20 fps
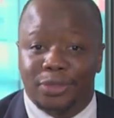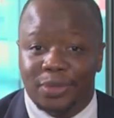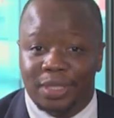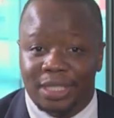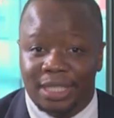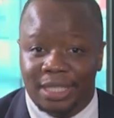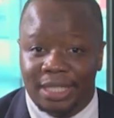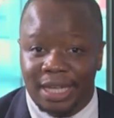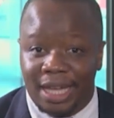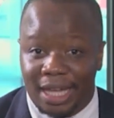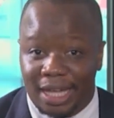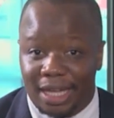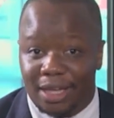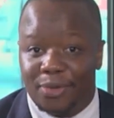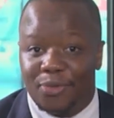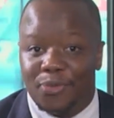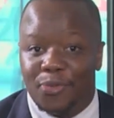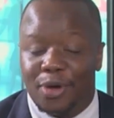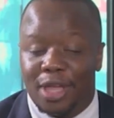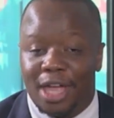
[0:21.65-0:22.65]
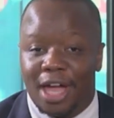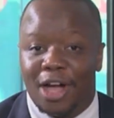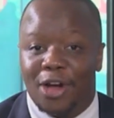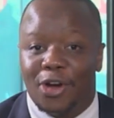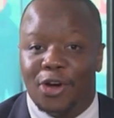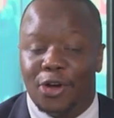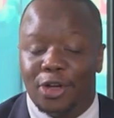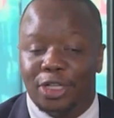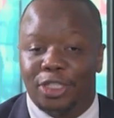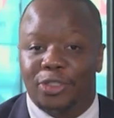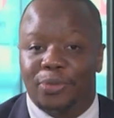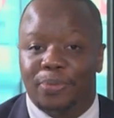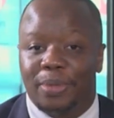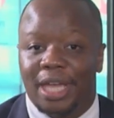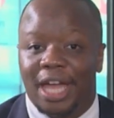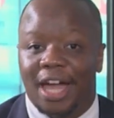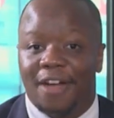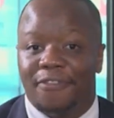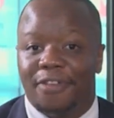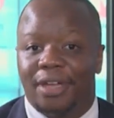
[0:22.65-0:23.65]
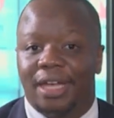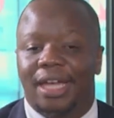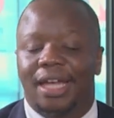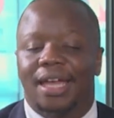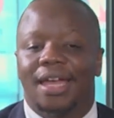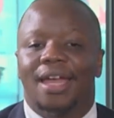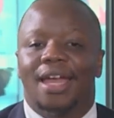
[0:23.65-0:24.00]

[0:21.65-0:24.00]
Today we are going to be having